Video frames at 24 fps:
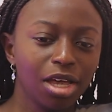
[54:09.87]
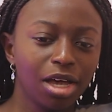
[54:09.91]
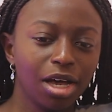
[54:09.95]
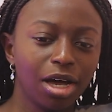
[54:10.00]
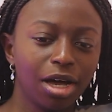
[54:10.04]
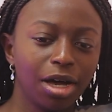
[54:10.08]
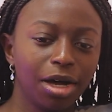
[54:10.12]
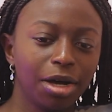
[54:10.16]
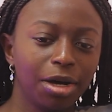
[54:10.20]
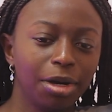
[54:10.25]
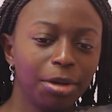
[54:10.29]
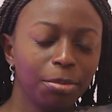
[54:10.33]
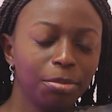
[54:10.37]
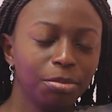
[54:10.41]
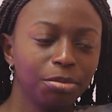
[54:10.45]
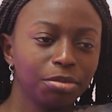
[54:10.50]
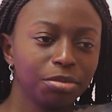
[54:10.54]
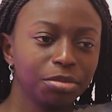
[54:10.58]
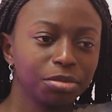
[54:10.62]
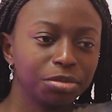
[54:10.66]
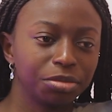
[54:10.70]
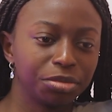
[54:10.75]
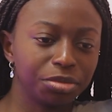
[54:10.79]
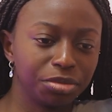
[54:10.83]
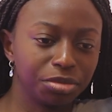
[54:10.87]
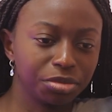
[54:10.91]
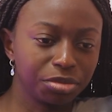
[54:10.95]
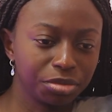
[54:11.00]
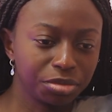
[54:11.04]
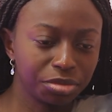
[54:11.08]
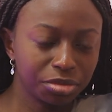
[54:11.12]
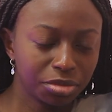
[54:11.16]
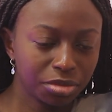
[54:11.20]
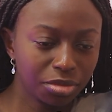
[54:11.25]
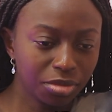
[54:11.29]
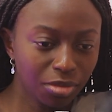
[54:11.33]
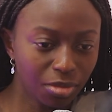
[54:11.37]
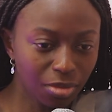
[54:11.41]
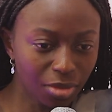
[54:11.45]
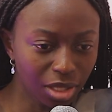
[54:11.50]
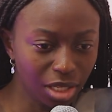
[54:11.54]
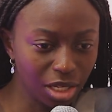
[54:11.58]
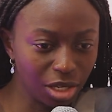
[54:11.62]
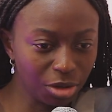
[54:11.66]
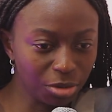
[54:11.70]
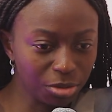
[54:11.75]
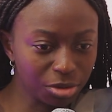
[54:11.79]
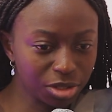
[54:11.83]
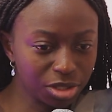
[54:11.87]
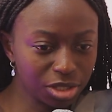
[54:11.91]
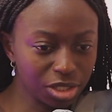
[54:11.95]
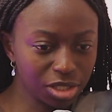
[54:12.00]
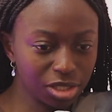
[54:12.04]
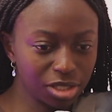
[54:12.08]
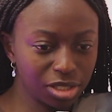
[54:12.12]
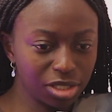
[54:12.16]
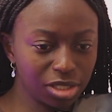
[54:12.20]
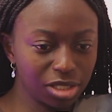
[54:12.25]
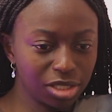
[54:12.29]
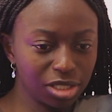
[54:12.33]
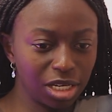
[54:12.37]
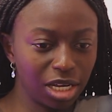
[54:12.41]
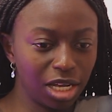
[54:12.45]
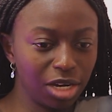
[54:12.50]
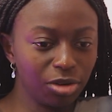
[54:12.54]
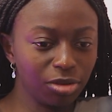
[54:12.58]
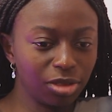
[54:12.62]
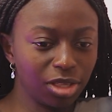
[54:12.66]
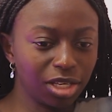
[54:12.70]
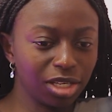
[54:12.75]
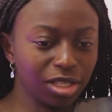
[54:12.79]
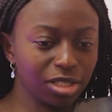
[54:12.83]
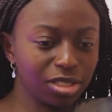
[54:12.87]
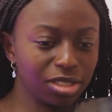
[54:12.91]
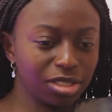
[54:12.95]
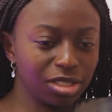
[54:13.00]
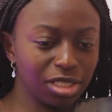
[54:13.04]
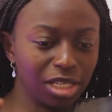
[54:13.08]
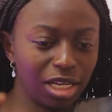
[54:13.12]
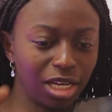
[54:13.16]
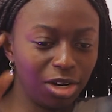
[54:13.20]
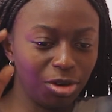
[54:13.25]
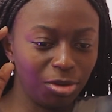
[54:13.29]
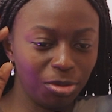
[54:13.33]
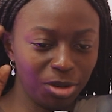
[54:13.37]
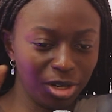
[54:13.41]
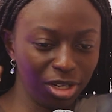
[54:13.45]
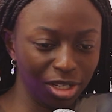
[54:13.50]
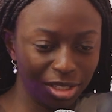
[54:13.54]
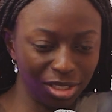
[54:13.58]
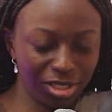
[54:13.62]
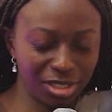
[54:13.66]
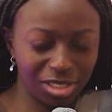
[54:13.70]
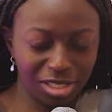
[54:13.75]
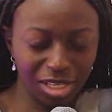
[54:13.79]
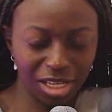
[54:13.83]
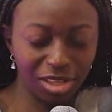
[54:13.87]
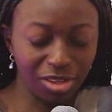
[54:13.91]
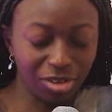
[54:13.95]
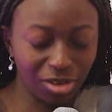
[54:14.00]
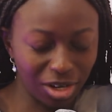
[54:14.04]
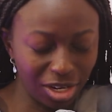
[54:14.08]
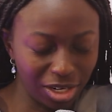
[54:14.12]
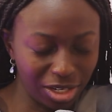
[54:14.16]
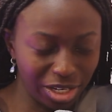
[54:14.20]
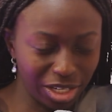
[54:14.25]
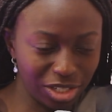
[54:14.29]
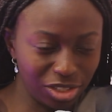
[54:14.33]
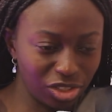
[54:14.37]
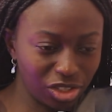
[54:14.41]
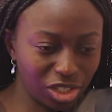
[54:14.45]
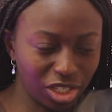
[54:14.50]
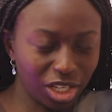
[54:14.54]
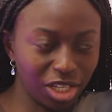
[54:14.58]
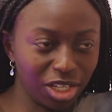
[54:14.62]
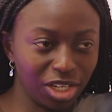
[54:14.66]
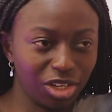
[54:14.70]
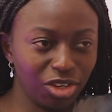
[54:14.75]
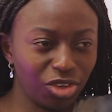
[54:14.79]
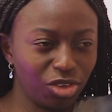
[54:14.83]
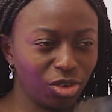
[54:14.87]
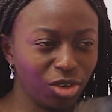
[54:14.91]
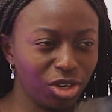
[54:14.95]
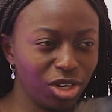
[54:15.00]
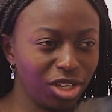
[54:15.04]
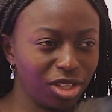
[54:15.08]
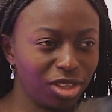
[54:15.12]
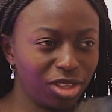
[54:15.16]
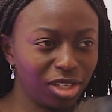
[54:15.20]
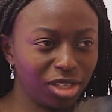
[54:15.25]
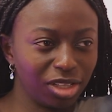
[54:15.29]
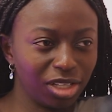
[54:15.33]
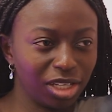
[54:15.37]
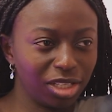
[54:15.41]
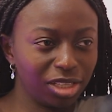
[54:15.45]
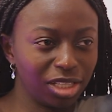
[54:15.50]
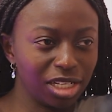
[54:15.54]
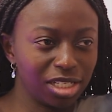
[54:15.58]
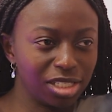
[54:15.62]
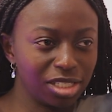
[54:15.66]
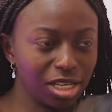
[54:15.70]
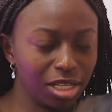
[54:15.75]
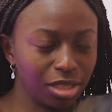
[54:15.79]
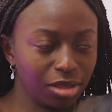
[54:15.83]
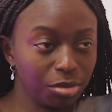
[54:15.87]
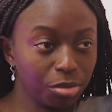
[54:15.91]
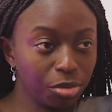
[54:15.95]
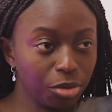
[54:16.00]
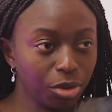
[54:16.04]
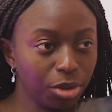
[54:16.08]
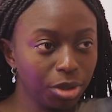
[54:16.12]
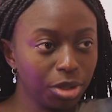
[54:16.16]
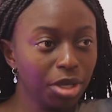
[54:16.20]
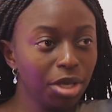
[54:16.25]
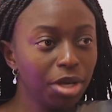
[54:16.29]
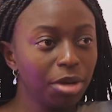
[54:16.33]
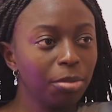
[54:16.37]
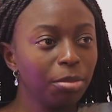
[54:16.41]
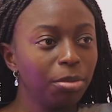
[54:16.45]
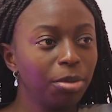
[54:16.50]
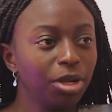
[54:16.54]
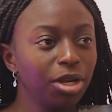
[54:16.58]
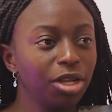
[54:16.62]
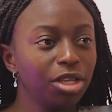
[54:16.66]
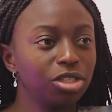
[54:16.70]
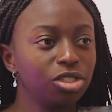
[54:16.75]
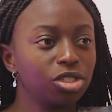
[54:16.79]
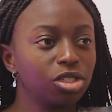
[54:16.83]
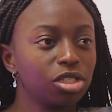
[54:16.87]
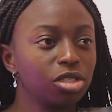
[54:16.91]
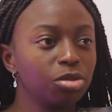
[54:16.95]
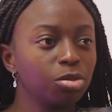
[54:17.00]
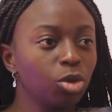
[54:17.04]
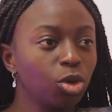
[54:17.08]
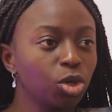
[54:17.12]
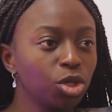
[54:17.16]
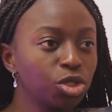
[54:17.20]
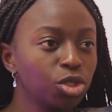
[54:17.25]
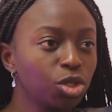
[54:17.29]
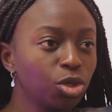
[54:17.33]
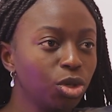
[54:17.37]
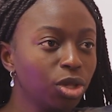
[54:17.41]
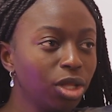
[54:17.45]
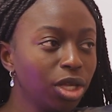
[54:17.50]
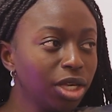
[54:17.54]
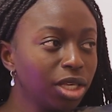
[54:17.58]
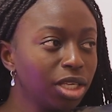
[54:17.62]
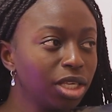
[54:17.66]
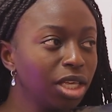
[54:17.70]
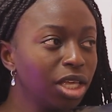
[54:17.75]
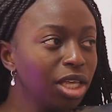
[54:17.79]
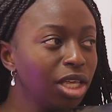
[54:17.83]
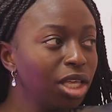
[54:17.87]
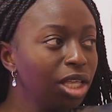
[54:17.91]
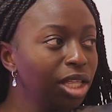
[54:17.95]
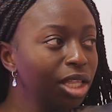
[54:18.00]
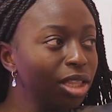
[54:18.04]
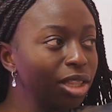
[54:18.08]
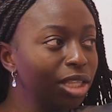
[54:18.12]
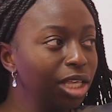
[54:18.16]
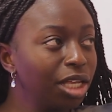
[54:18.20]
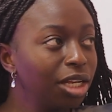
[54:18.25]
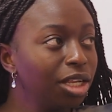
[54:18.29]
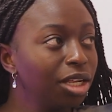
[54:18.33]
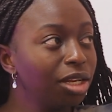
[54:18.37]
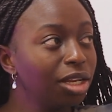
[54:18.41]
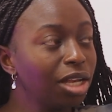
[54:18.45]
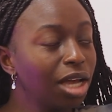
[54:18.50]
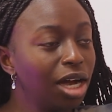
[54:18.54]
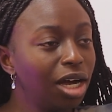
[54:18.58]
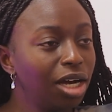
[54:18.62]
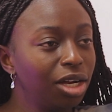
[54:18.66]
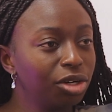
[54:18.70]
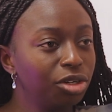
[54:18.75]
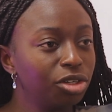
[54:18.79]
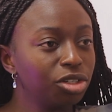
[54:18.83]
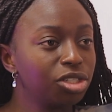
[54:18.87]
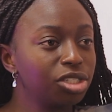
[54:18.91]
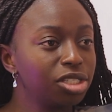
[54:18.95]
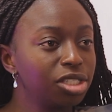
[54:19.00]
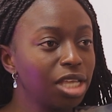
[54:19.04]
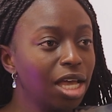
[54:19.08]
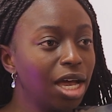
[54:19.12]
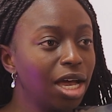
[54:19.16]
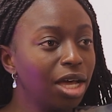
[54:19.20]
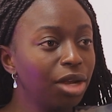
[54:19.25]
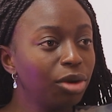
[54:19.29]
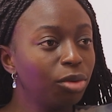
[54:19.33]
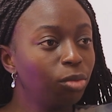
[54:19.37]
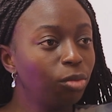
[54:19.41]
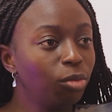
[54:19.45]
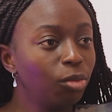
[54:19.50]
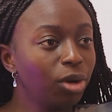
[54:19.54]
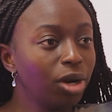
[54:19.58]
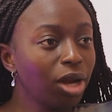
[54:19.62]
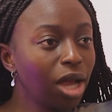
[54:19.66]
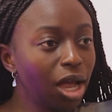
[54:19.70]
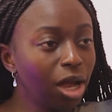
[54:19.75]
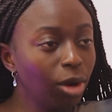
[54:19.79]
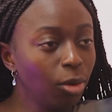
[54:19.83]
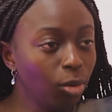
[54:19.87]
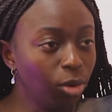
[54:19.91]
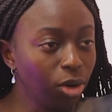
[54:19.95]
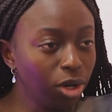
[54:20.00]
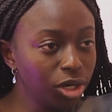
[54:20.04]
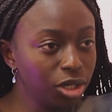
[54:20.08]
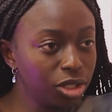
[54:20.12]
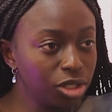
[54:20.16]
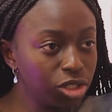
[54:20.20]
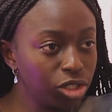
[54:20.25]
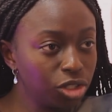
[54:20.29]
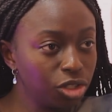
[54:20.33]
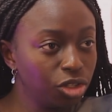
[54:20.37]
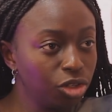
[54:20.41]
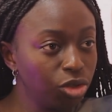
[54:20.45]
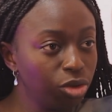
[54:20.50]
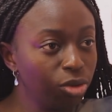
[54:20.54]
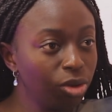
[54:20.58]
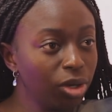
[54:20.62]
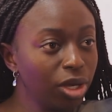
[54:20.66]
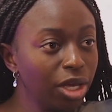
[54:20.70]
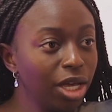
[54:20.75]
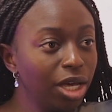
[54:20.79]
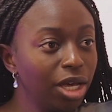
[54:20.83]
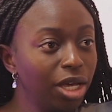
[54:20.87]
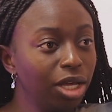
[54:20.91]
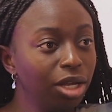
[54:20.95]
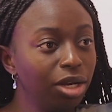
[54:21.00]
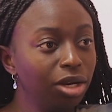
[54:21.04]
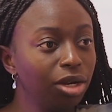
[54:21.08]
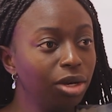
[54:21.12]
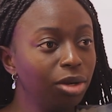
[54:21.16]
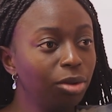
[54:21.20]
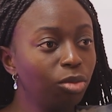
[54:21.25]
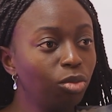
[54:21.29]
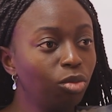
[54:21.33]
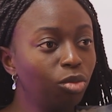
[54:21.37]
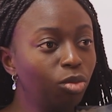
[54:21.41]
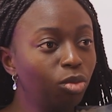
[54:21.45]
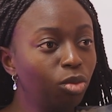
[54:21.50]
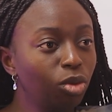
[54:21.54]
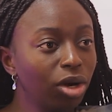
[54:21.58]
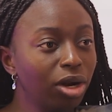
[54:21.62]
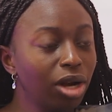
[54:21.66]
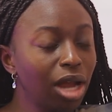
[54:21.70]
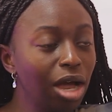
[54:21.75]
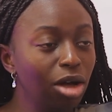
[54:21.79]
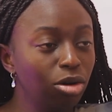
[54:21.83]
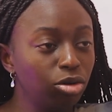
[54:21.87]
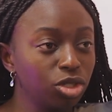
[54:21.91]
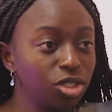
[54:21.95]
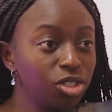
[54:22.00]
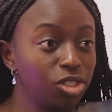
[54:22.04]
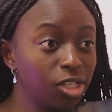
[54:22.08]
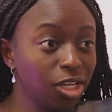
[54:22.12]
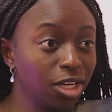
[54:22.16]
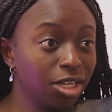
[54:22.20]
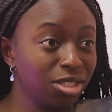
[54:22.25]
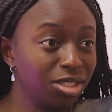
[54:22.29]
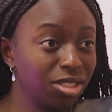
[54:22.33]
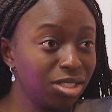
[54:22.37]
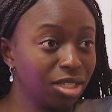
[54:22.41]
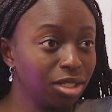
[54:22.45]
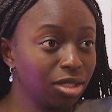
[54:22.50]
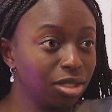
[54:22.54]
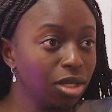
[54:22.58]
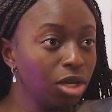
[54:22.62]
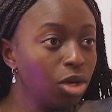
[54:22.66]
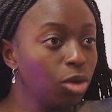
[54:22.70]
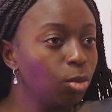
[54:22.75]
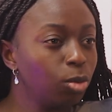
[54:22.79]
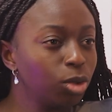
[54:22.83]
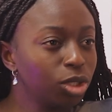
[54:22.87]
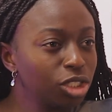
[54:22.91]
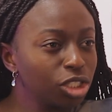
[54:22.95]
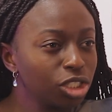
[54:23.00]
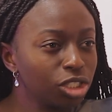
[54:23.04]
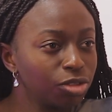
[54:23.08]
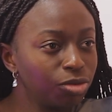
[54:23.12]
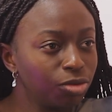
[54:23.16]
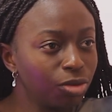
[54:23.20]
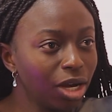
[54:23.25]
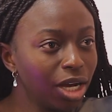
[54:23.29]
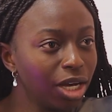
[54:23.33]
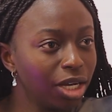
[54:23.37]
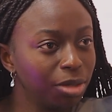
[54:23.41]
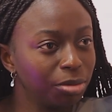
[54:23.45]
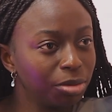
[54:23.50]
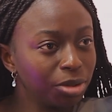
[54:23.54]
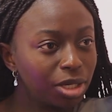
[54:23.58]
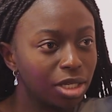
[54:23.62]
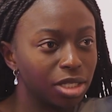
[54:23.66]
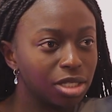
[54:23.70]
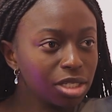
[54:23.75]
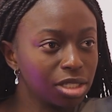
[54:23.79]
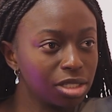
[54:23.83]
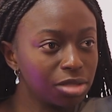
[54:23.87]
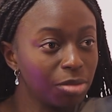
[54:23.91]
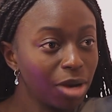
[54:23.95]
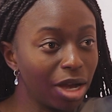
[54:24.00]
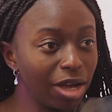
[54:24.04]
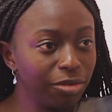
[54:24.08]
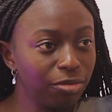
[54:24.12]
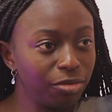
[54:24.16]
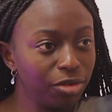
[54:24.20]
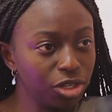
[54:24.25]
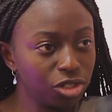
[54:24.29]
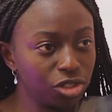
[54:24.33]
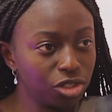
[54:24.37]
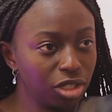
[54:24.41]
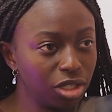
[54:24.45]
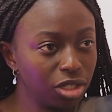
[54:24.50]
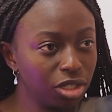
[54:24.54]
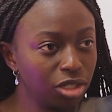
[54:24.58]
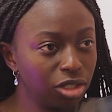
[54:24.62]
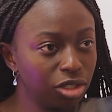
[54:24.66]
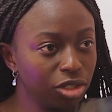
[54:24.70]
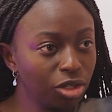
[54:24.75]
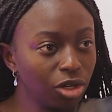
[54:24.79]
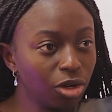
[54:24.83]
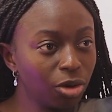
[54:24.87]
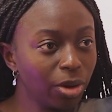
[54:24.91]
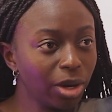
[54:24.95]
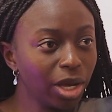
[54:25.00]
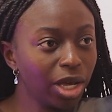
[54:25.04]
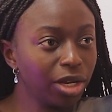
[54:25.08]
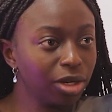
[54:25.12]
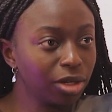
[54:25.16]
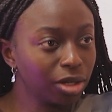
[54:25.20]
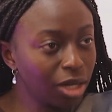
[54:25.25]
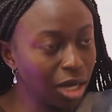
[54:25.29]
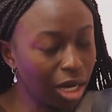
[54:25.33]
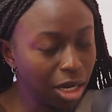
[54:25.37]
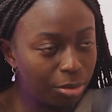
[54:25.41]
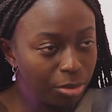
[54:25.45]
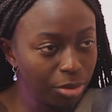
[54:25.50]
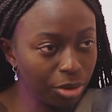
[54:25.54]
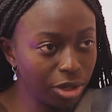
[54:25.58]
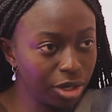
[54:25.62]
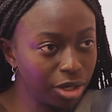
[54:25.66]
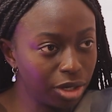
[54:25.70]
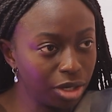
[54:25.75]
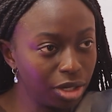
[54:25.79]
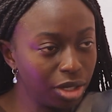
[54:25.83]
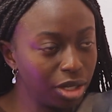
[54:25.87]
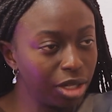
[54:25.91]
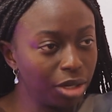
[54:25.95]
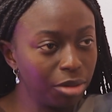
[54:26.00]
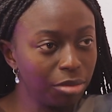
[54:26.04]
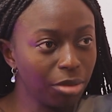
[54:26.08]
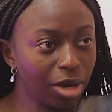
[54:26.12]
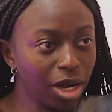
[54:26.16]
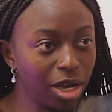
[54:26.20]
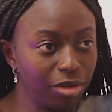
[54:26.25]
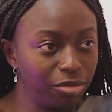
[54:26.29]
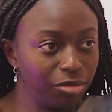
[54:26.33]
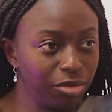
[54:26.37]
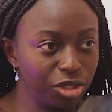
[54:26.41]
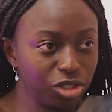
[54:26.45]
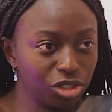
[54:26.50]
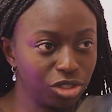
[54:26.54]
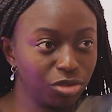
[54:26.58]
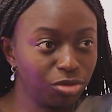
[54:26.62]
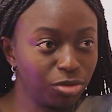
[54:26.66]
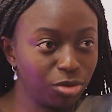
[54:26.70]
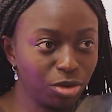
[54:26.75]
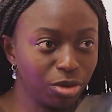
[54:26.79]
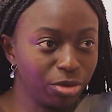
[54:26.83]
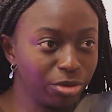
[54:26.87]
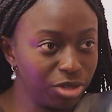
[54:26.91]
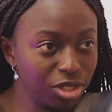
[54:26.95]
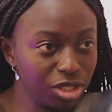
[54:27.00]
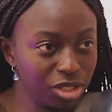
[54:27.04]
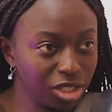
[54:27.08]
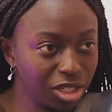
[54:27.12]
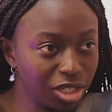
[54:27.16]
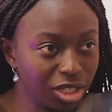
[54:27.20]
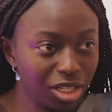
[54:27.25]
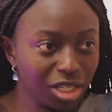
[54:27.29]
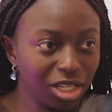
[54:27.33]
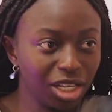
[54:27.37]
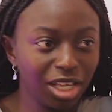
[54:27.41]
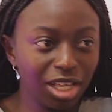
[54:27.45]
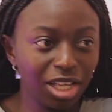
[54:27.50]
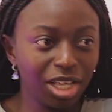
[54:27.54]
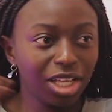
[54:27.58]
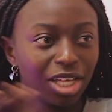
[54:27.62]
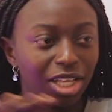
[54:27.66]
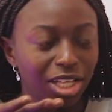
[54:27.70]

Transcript: Um, it was just, I don't think it's, I don't want to say they're uneducated or anything. Like, that's not the point. Yeah. But it's just more so, like, they did not understand what I wanted to do mm-hmm. and what I was chasing. Right. Which is fine, because it's my vision. You right. know? And God put it in my vision for a reason. Yeah.